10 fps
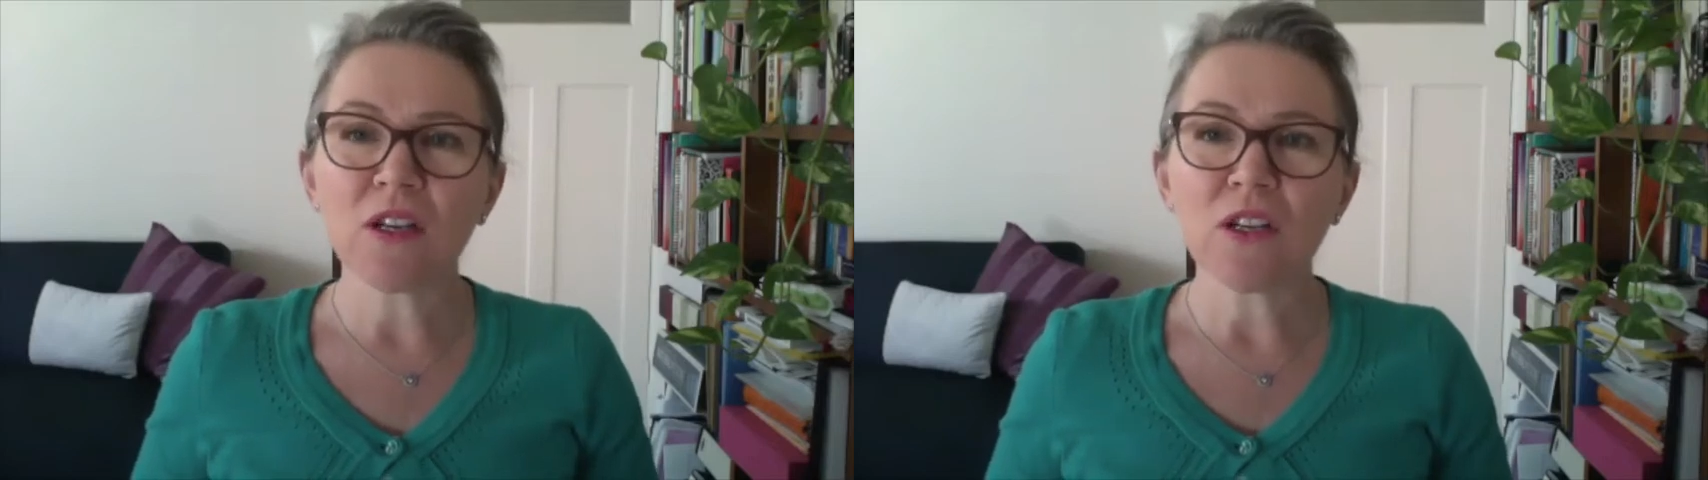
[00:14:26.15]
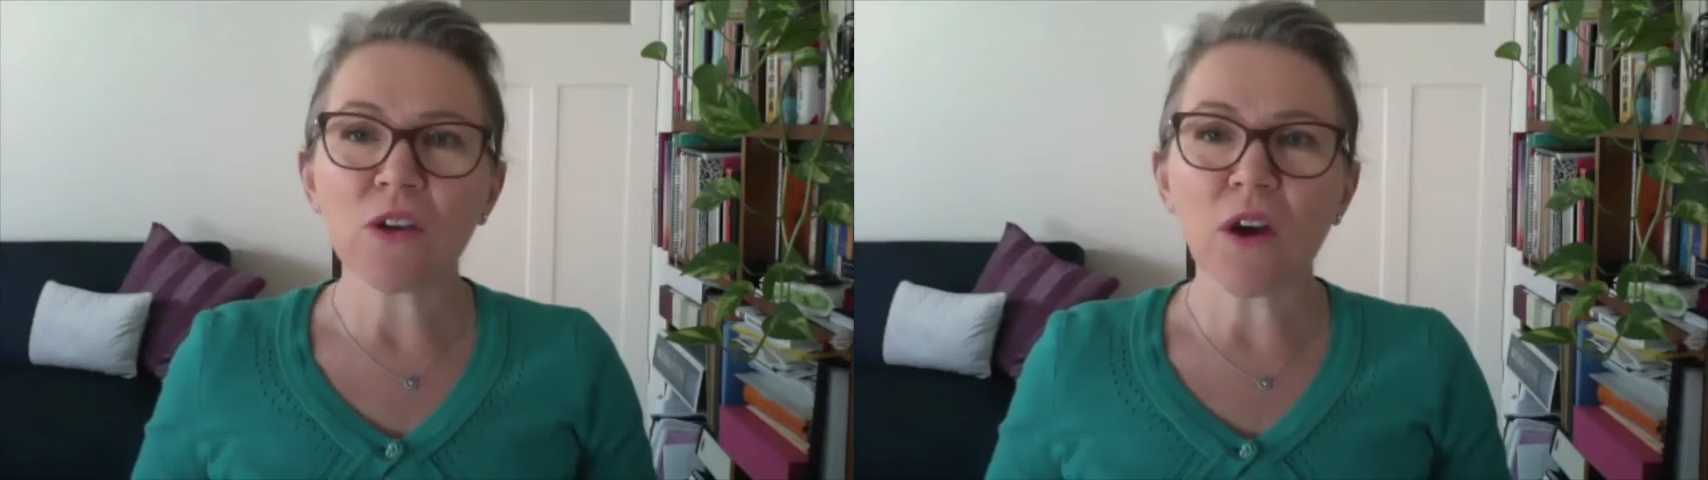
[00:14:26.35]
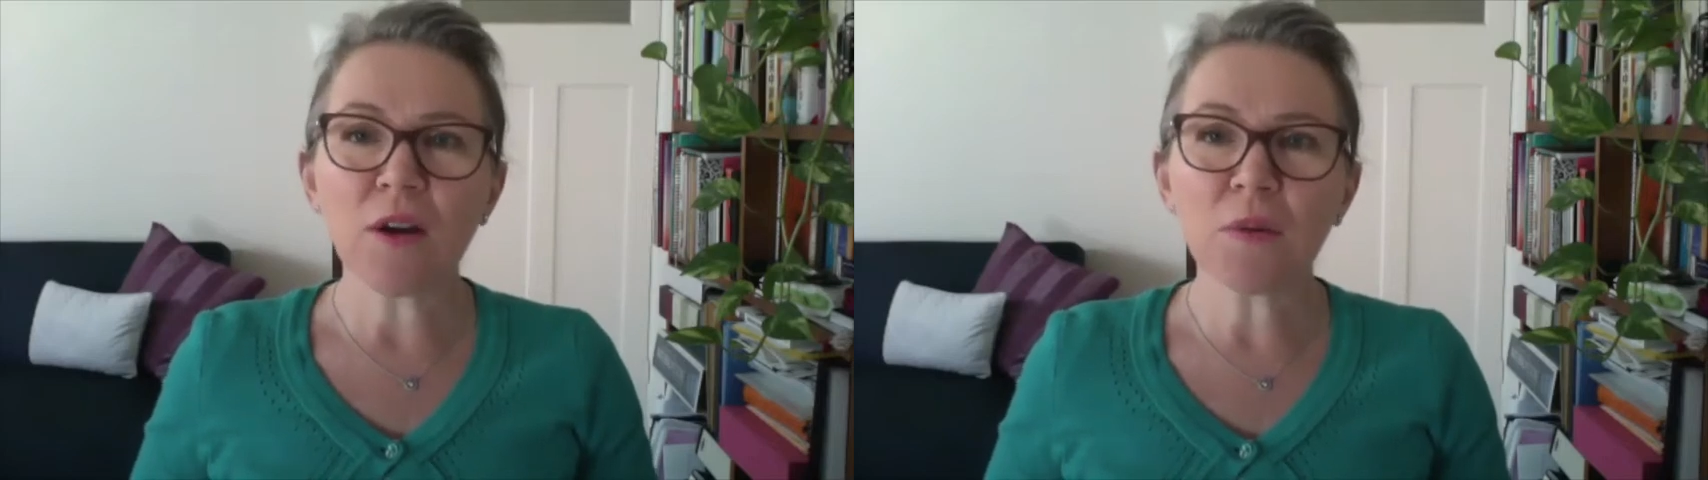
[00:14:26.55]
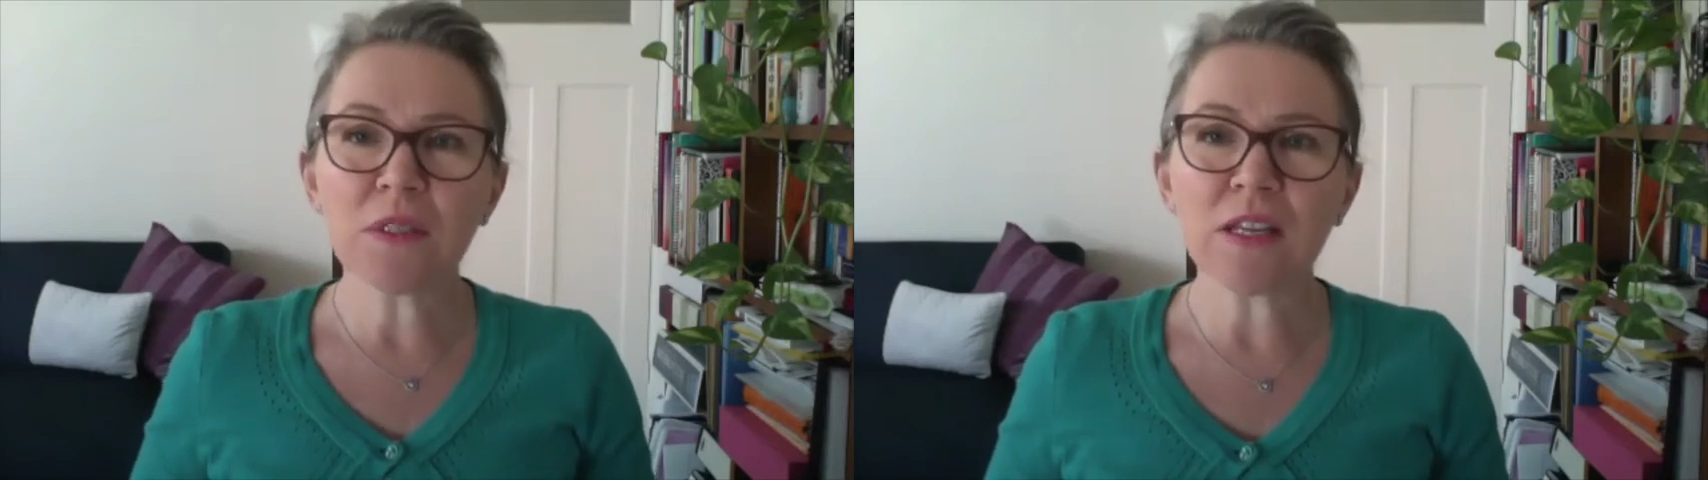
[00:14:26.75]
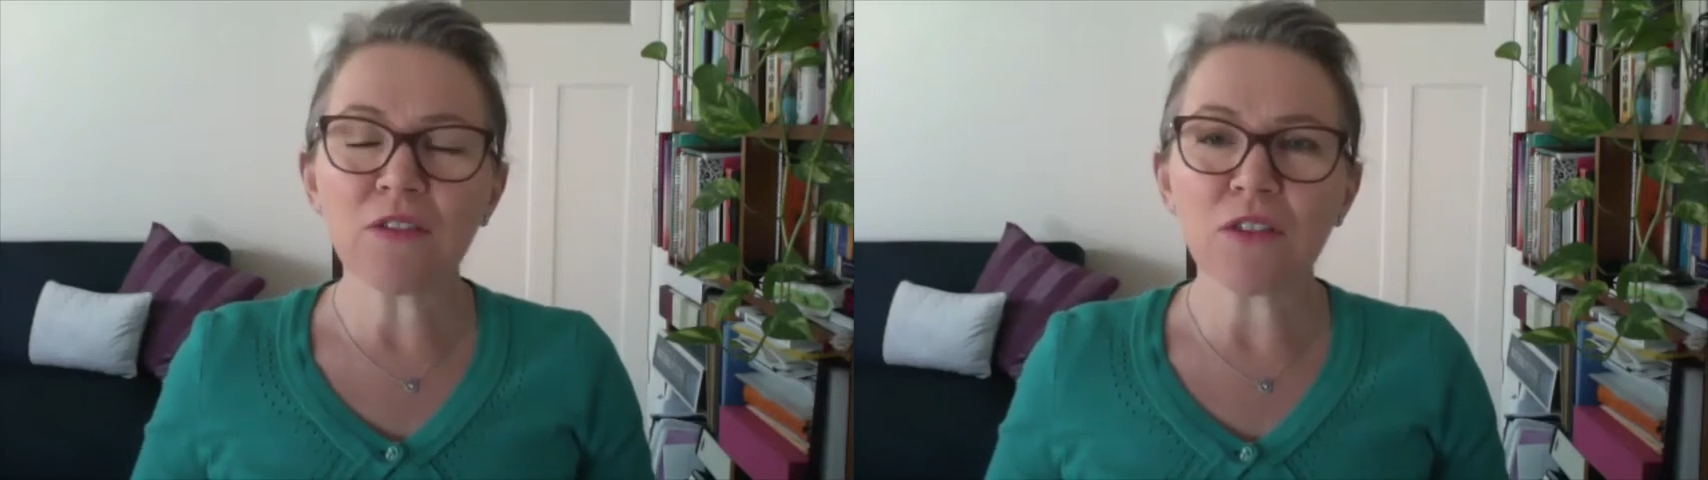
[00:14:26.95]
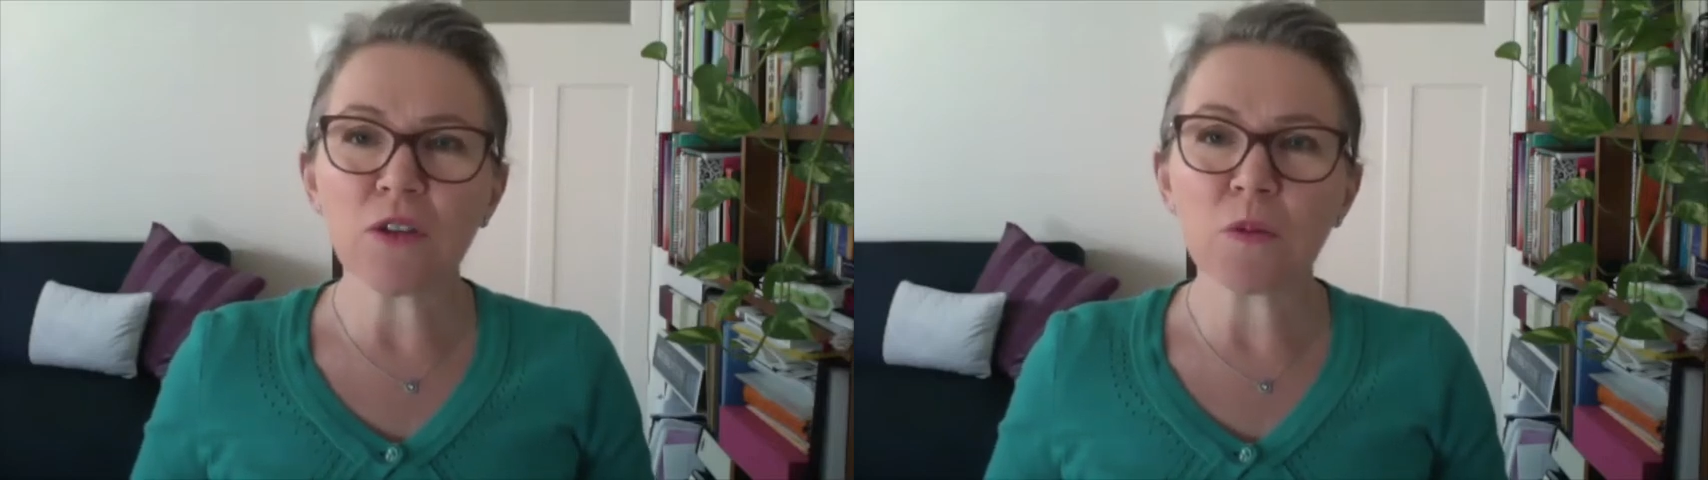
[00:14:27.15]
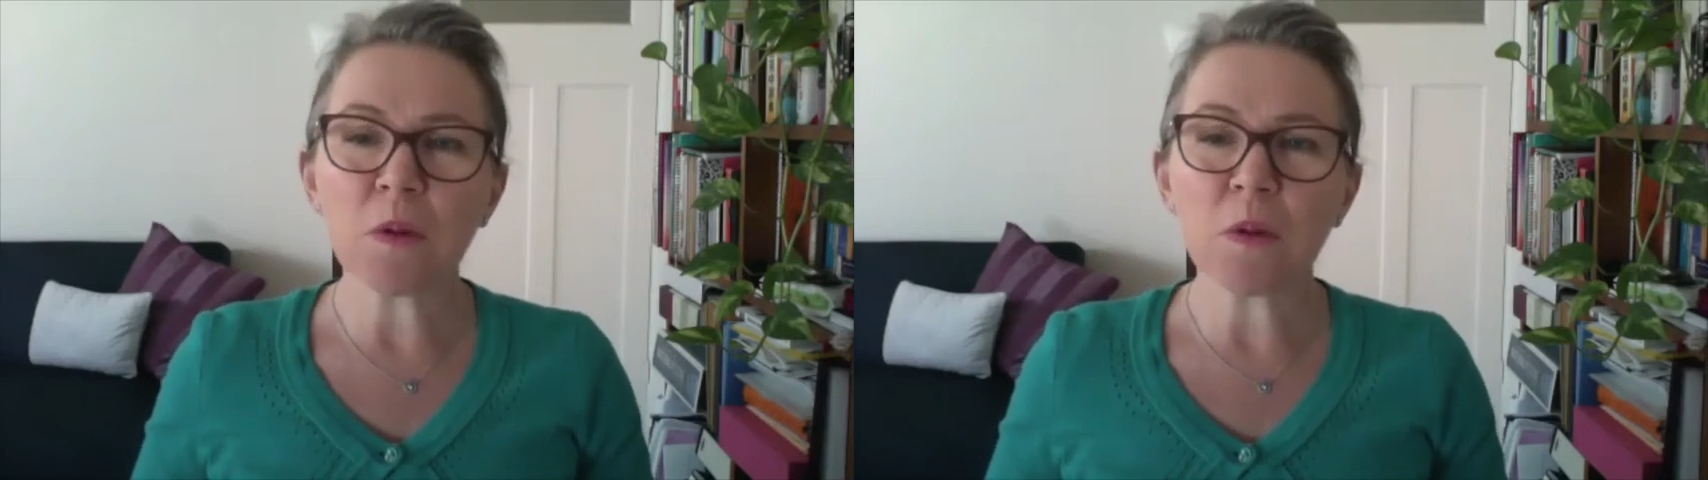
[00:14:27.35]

So I would say for those